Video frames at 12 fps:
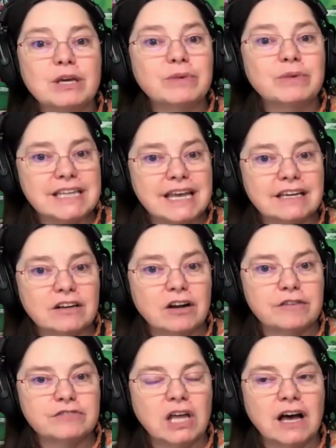Can we take it
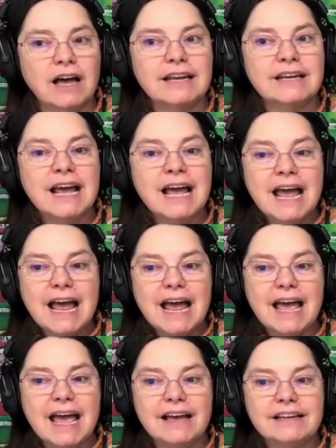offline
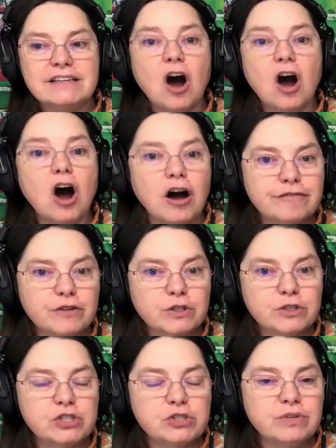and offer
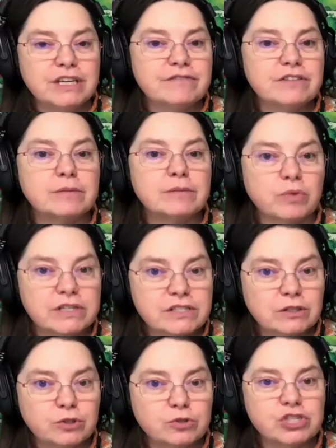to give them a
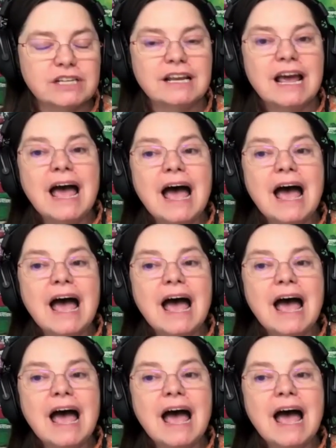resolution?